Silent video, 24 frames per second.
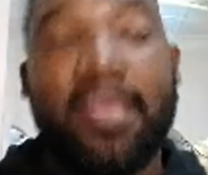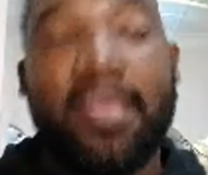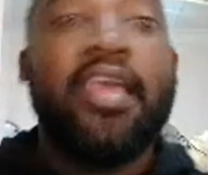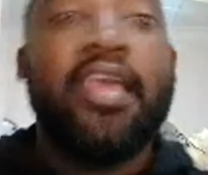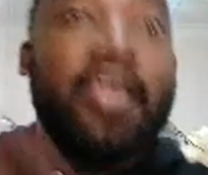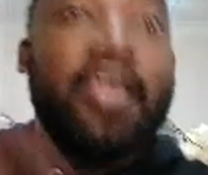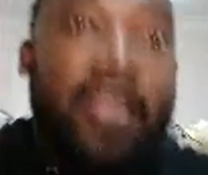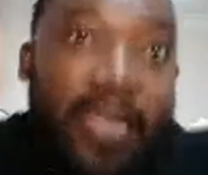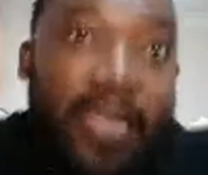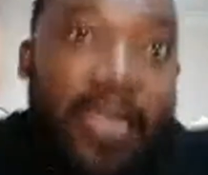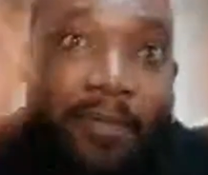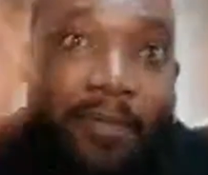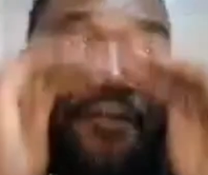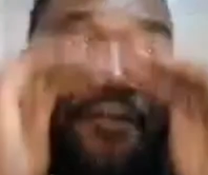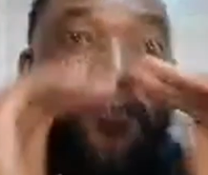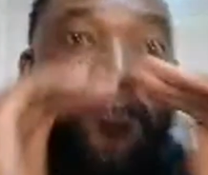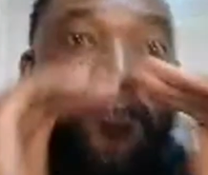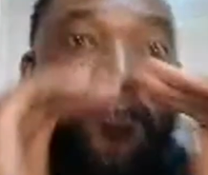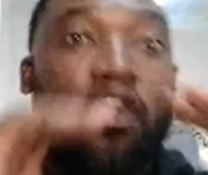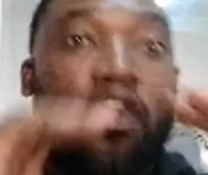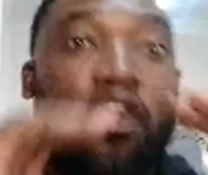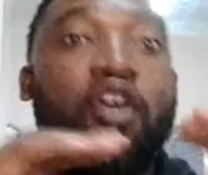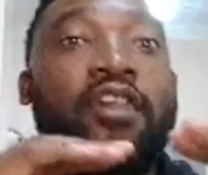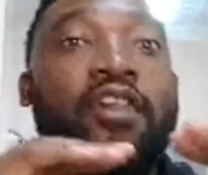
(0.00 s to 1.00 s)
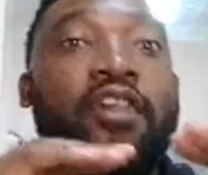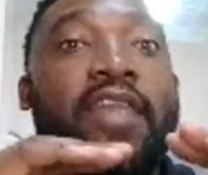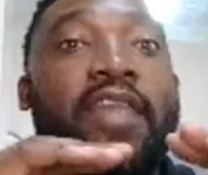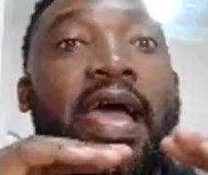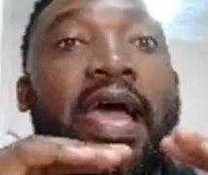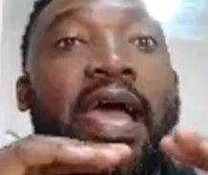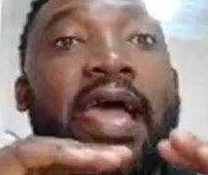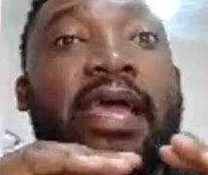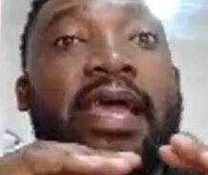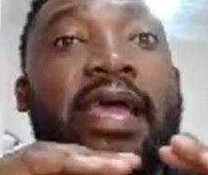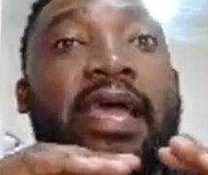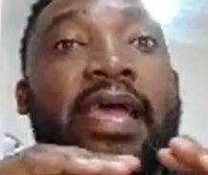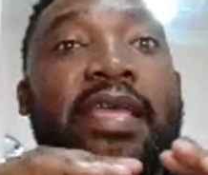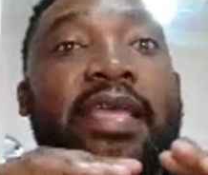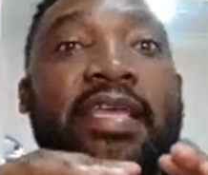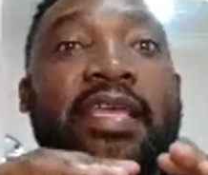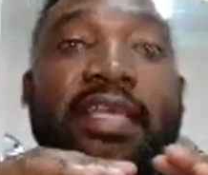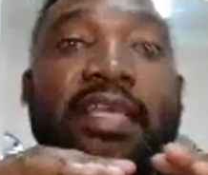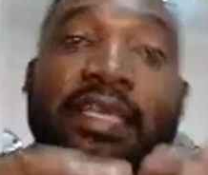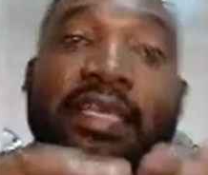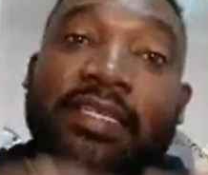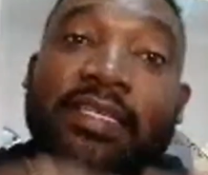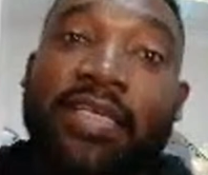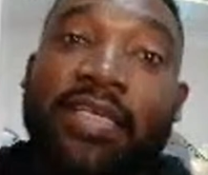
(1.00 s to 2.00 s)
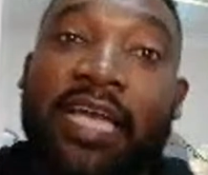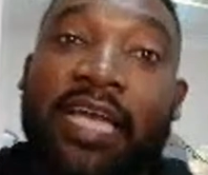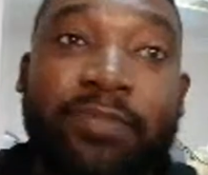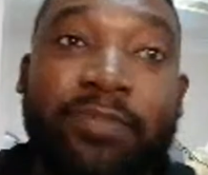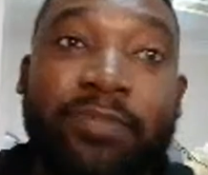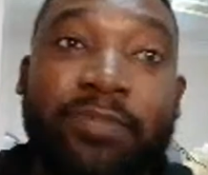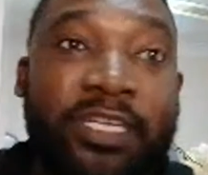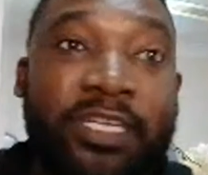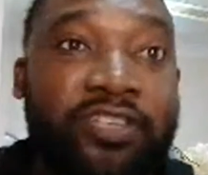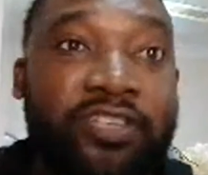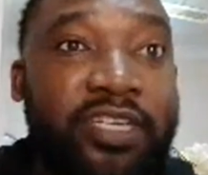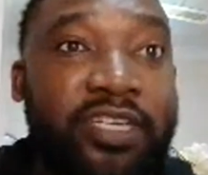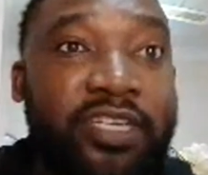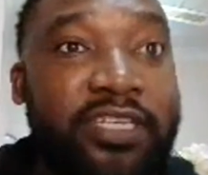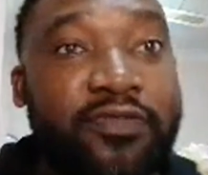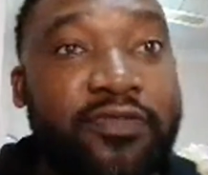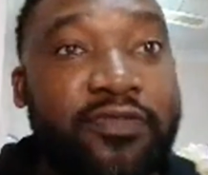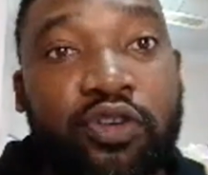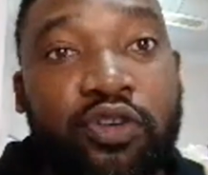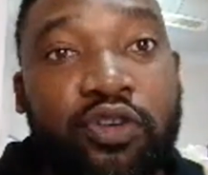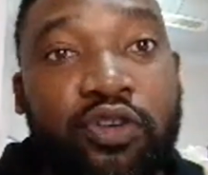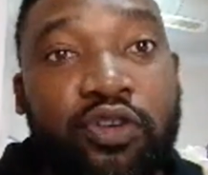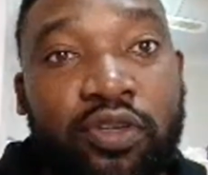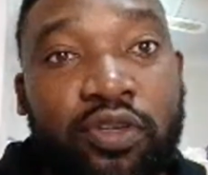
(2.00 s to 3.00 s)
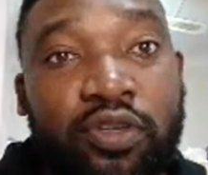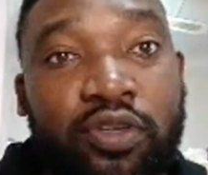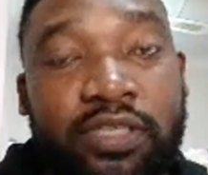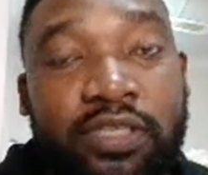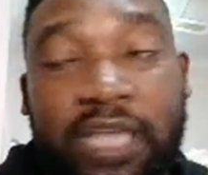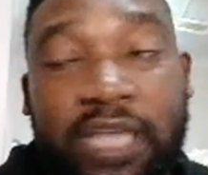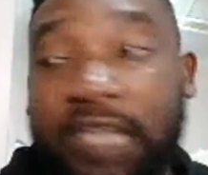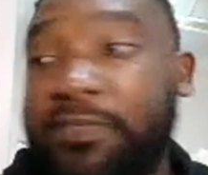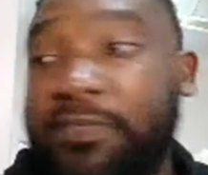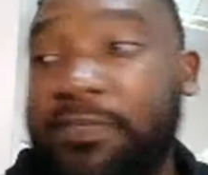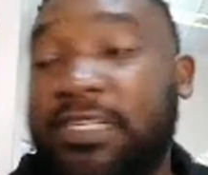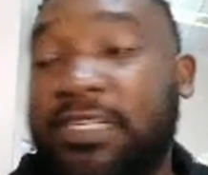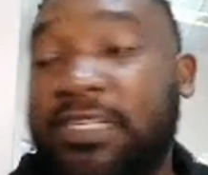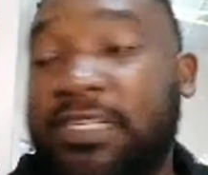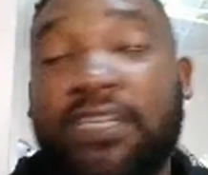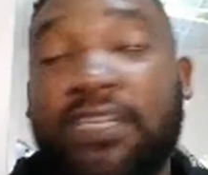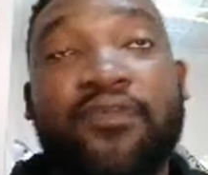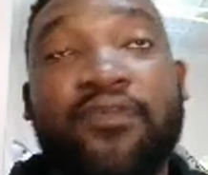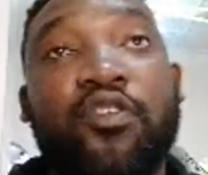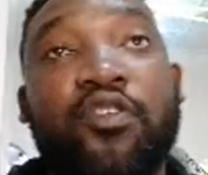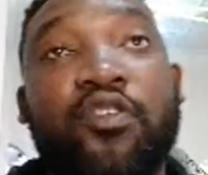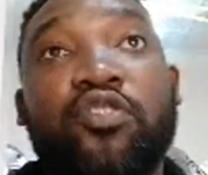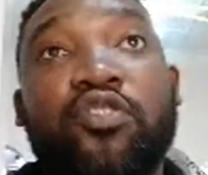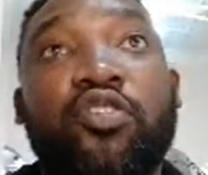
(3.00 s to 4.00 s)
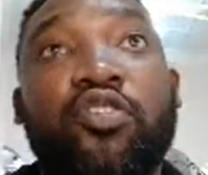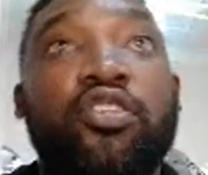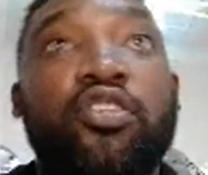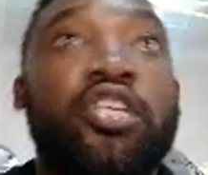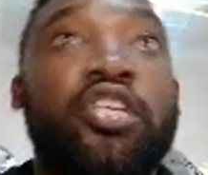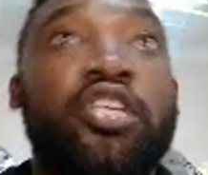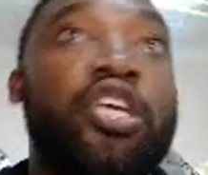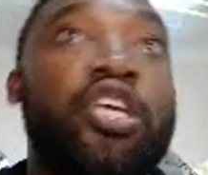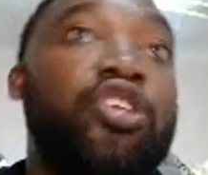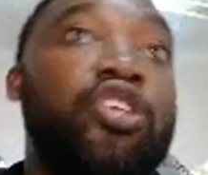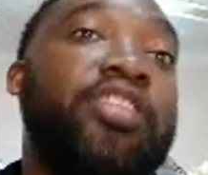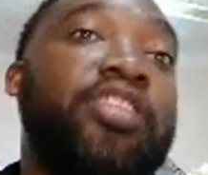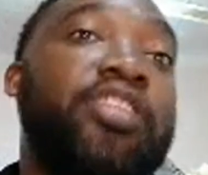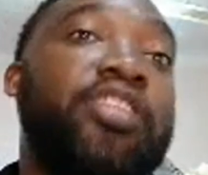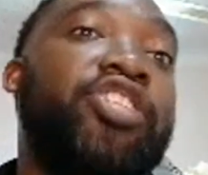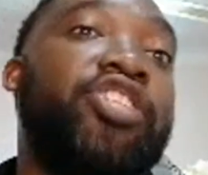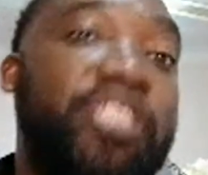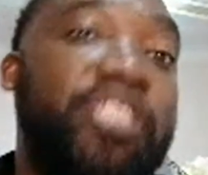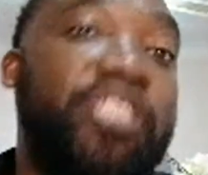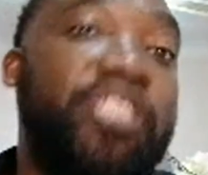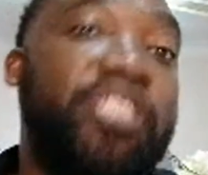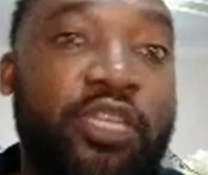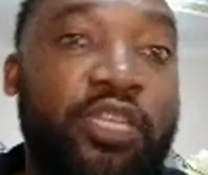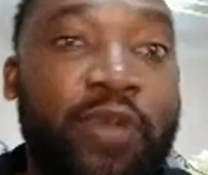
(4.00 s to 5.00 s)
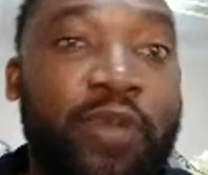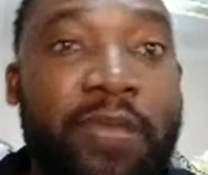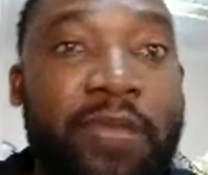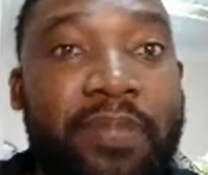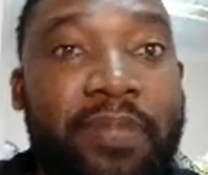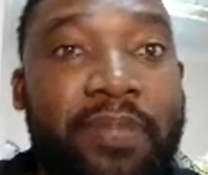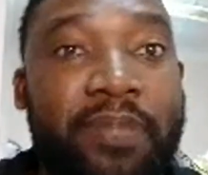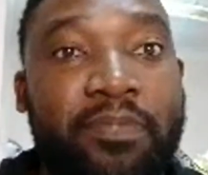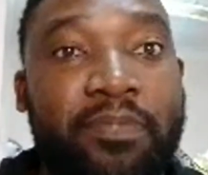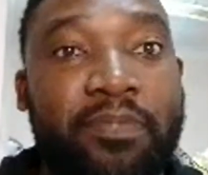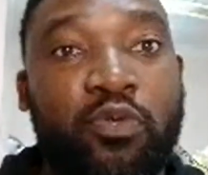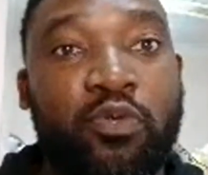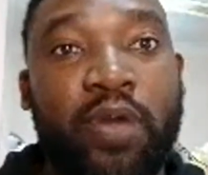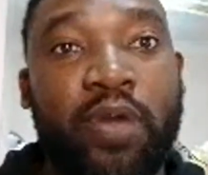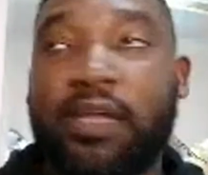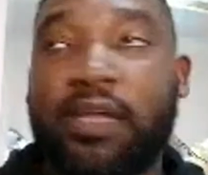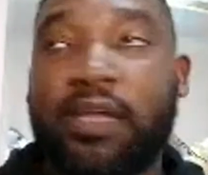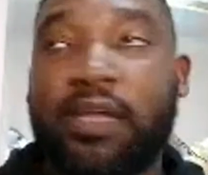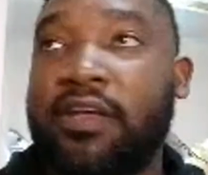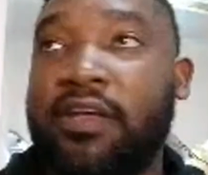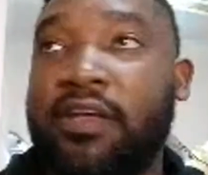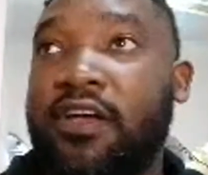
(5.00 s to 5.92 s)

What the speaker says: Number 4 on the hierarchy is administrative controls. Administrative controls, you are changing the way people work.